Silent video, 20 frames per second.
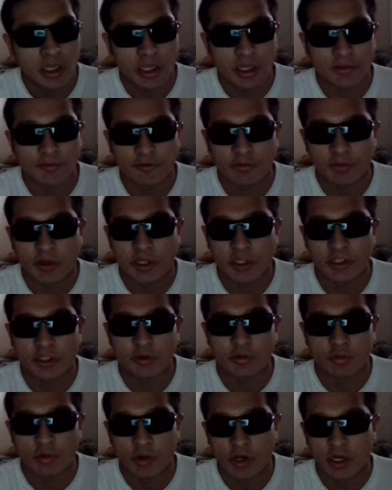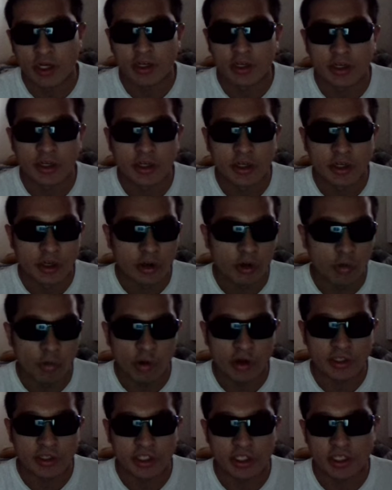information of where
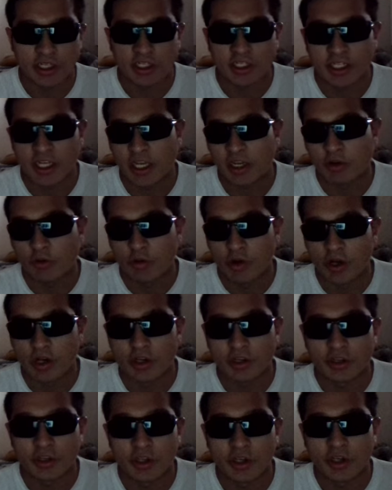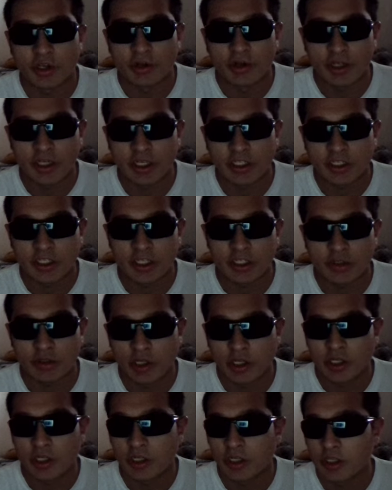one's gonna attack where, you know,
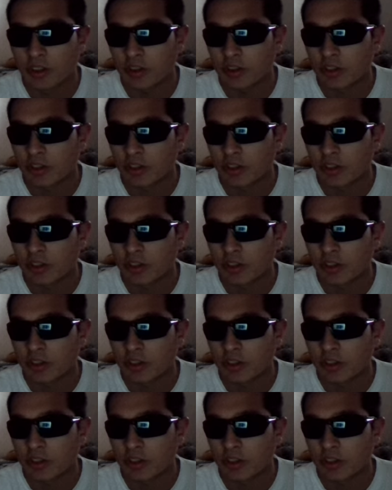etc.,